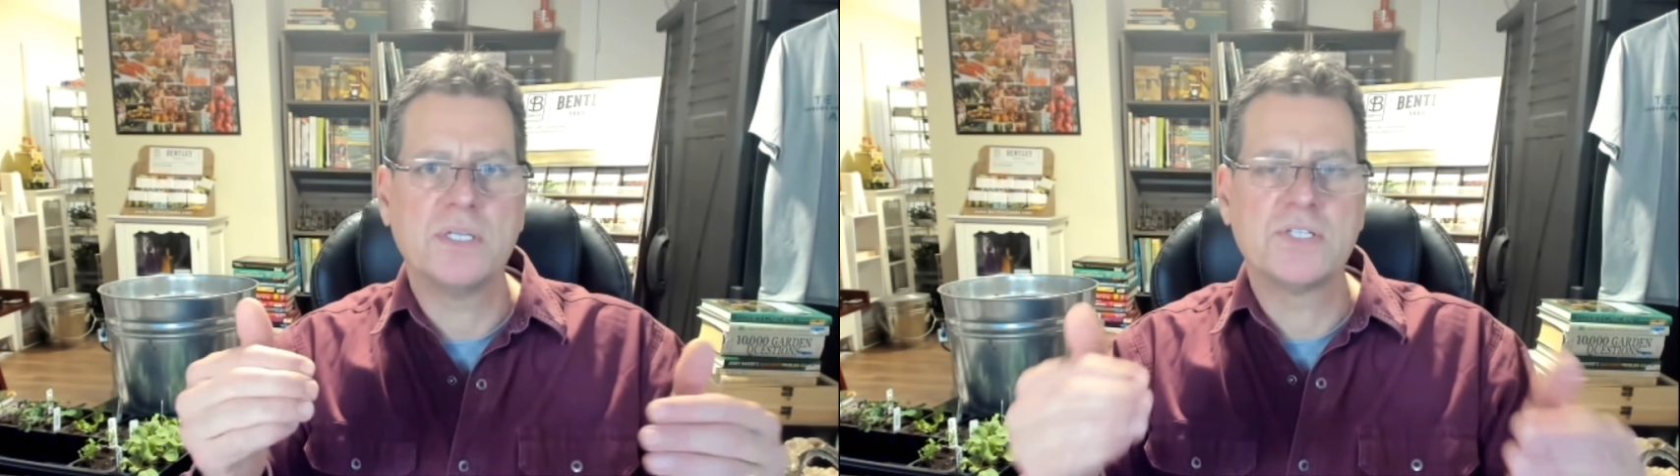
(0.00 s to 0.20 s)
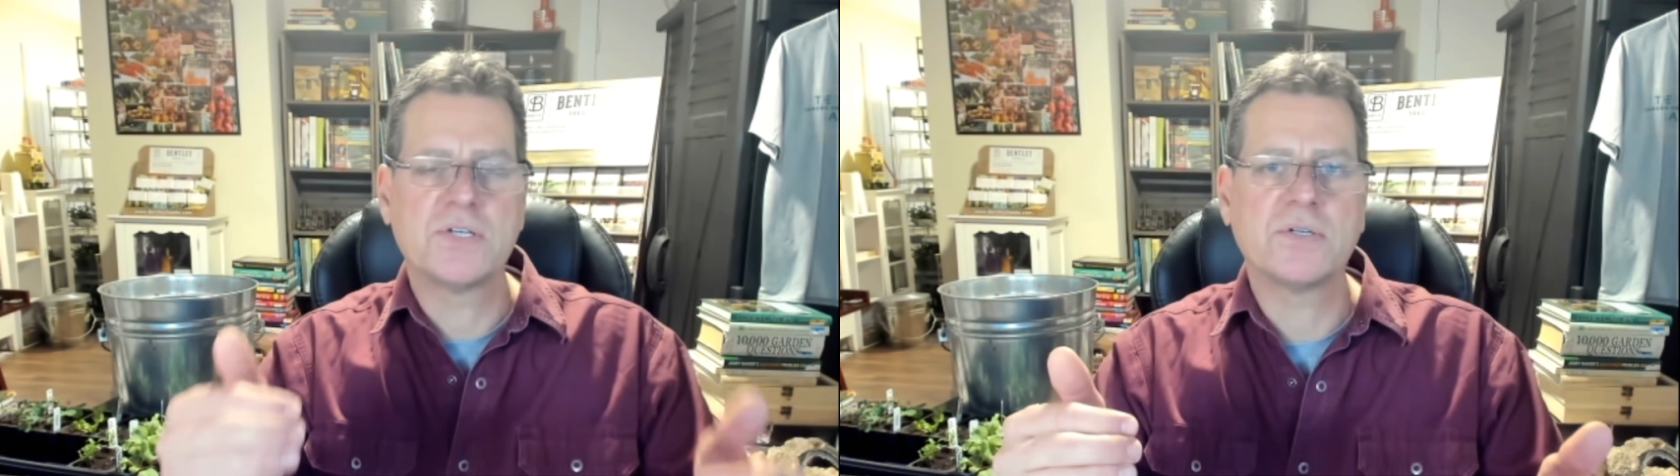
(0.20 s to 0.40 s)

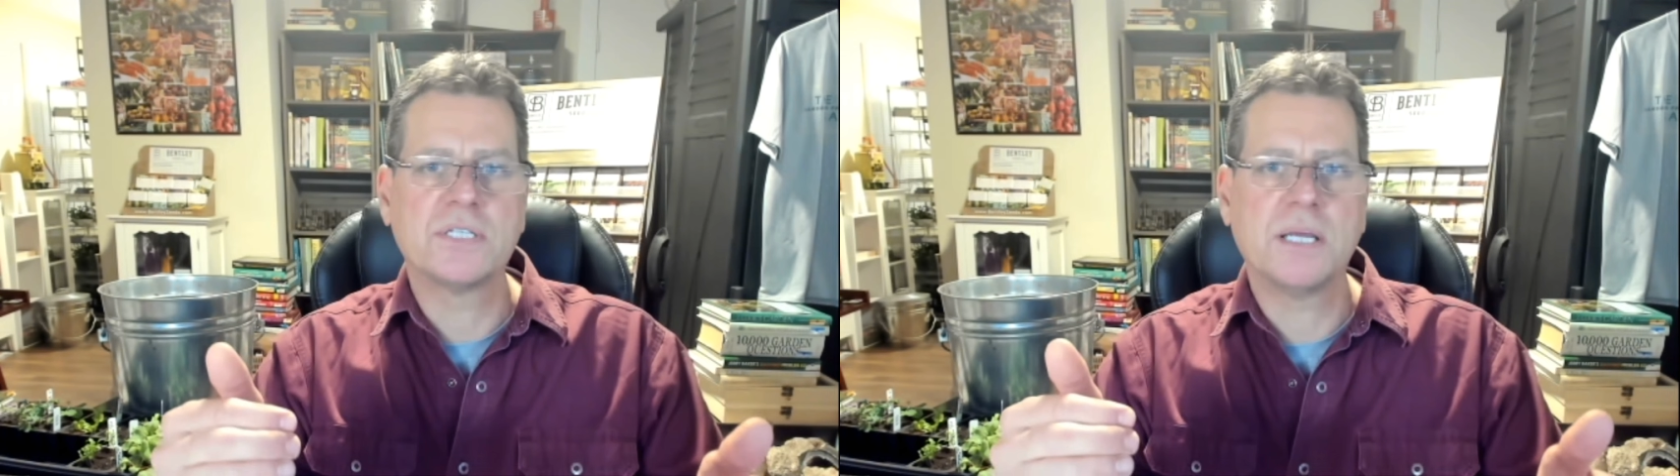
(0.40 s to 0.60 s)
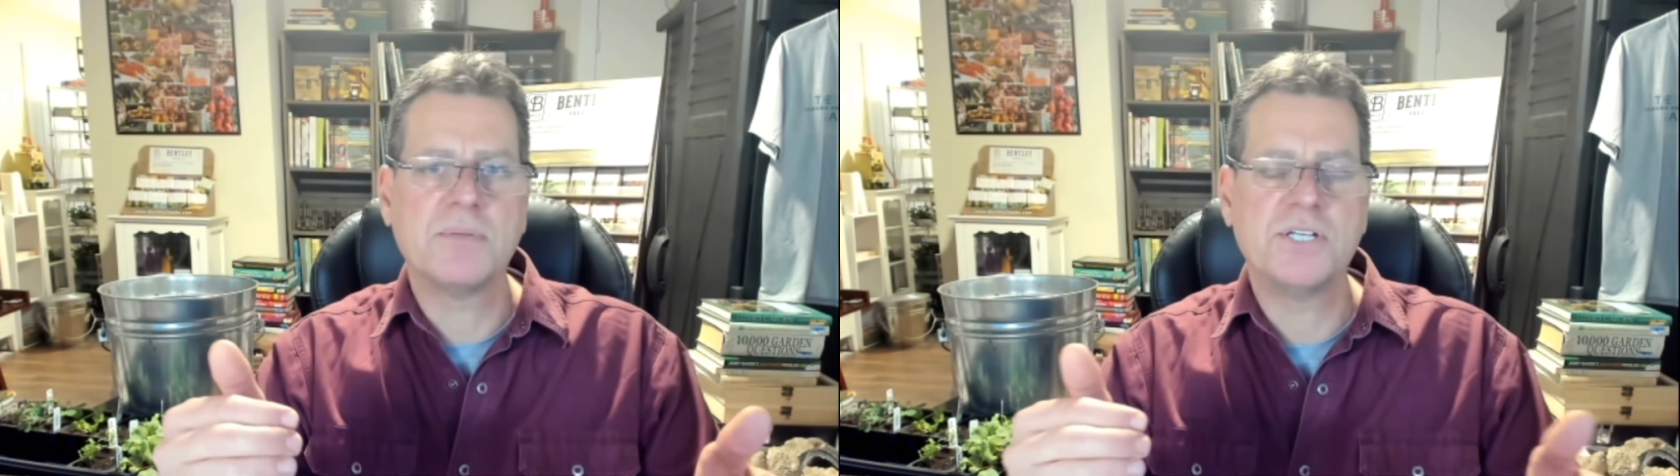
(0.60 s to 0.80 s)
the soil
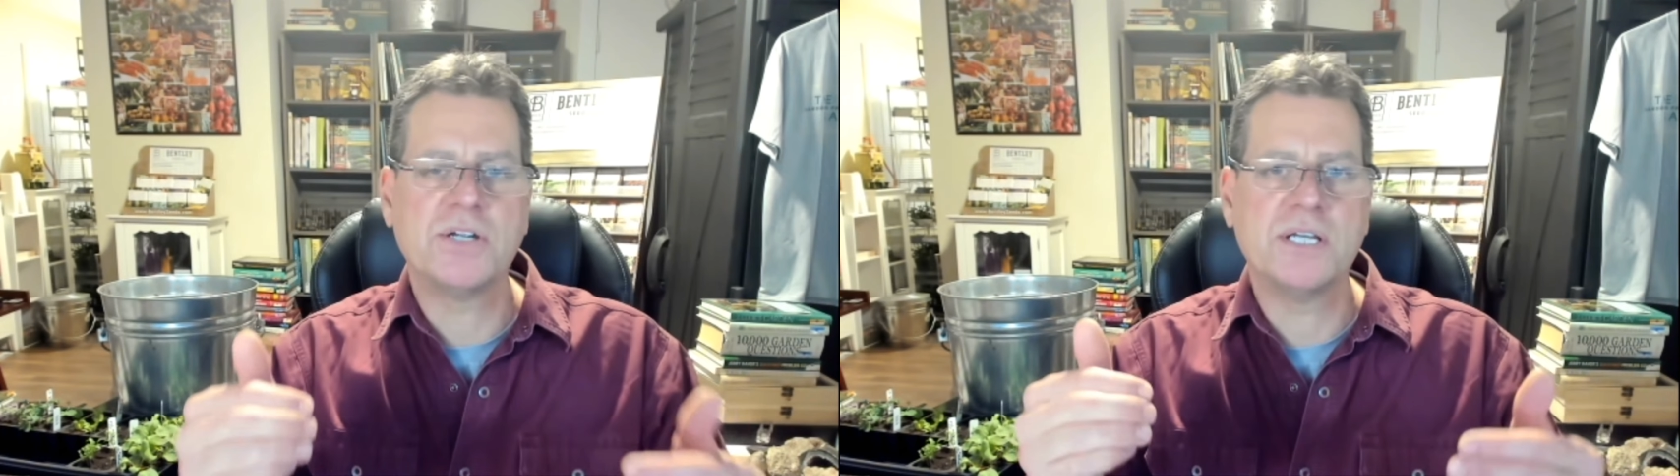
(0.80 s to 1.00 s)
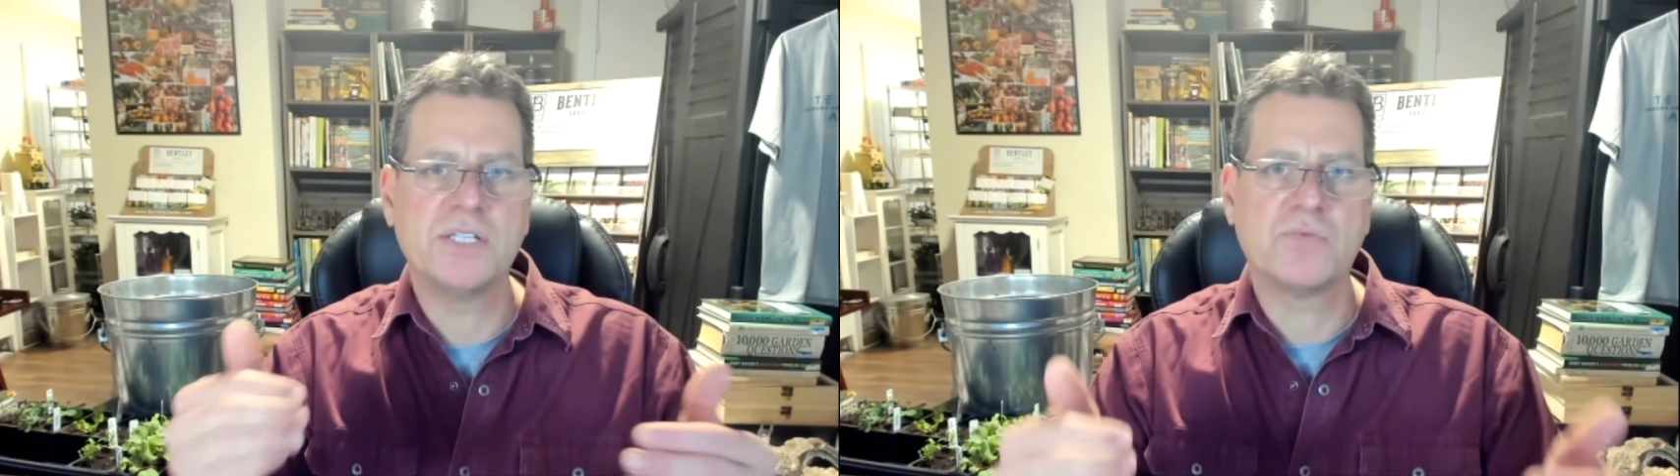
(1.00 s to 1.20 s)

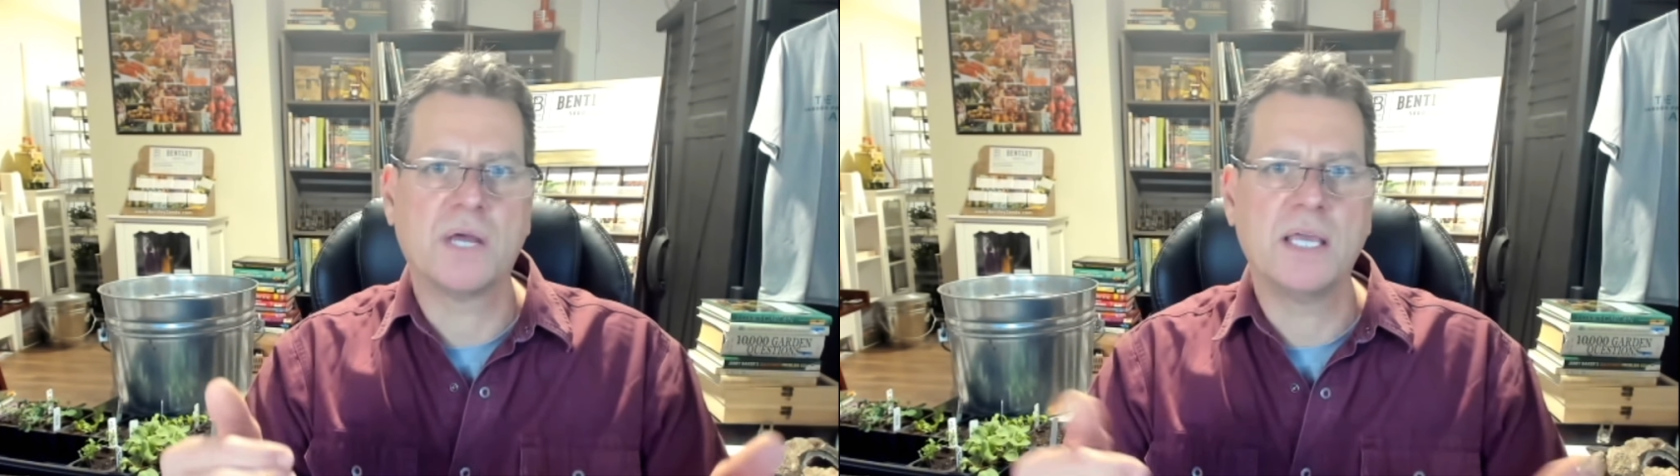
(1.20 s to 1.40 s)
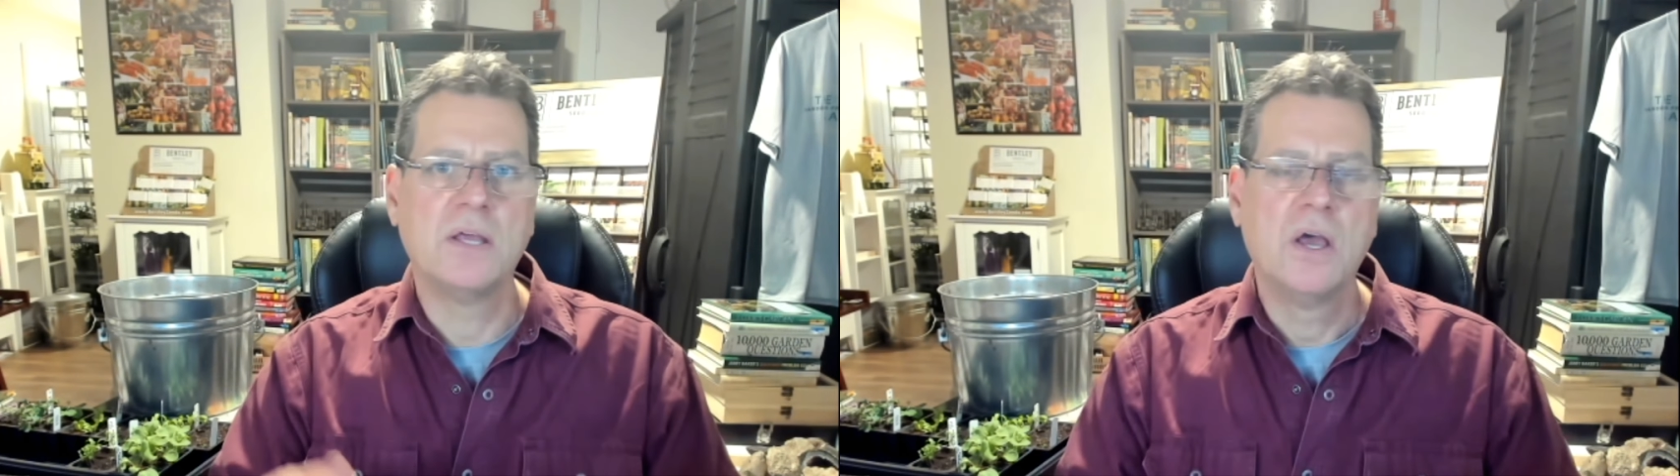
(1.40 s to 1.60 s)
temperature is
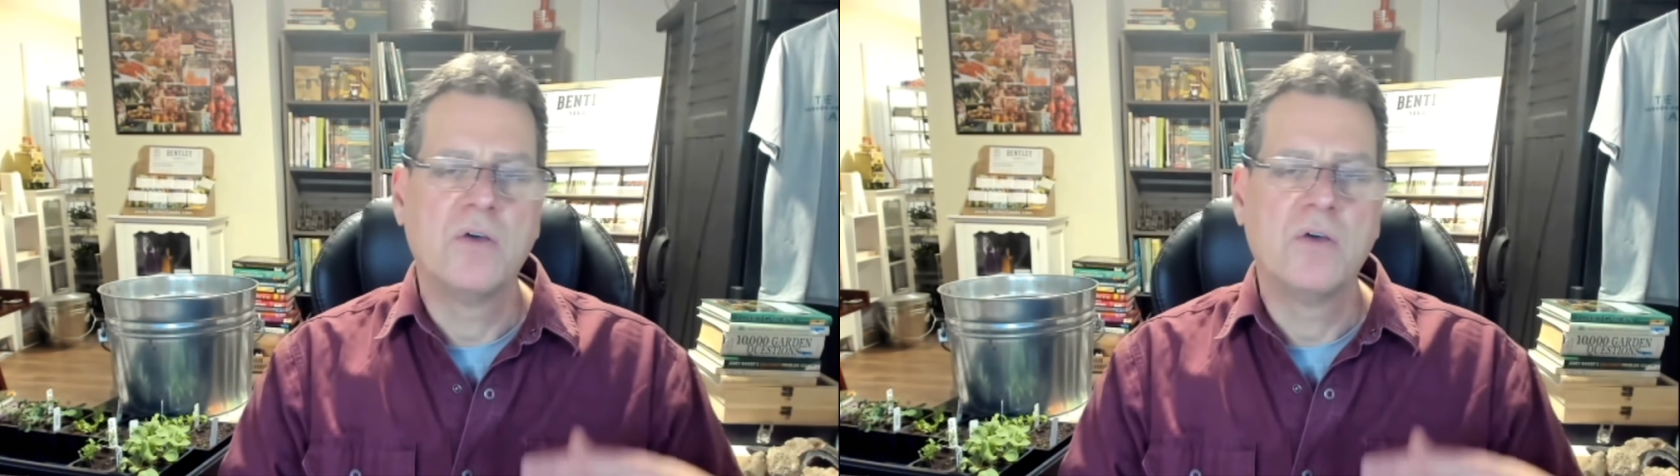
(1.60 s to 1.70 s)
right